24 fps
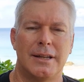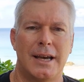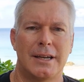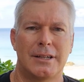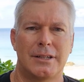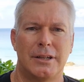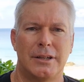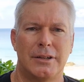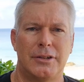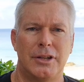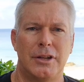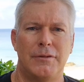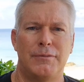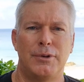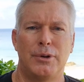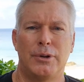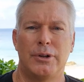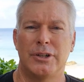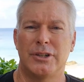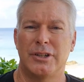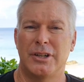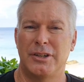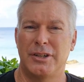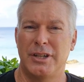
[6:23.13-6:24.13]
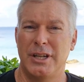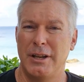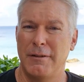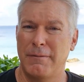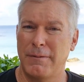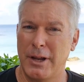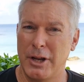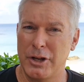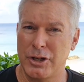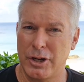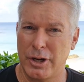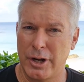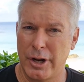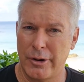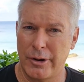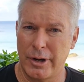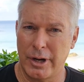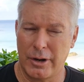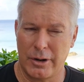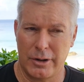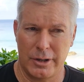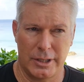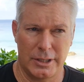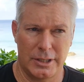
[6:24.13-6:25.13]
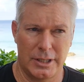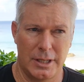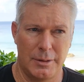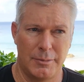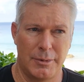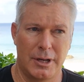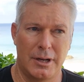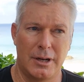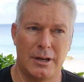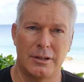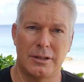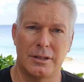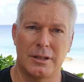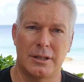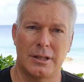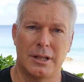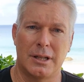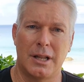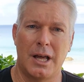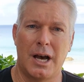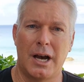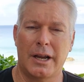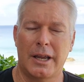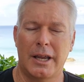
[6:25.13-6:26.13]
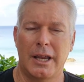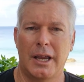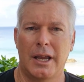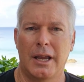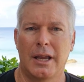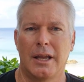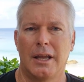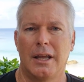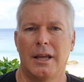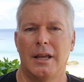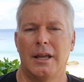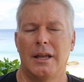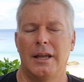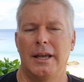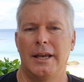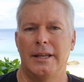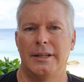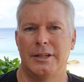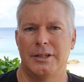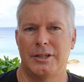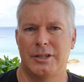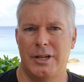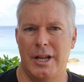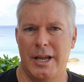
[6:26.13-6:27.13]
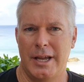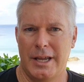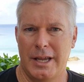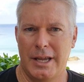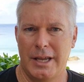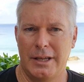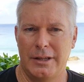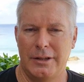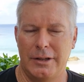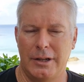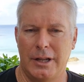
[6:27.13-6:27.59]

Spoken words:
Actually, TFuel is a deflationary currency because of the locking and the staking.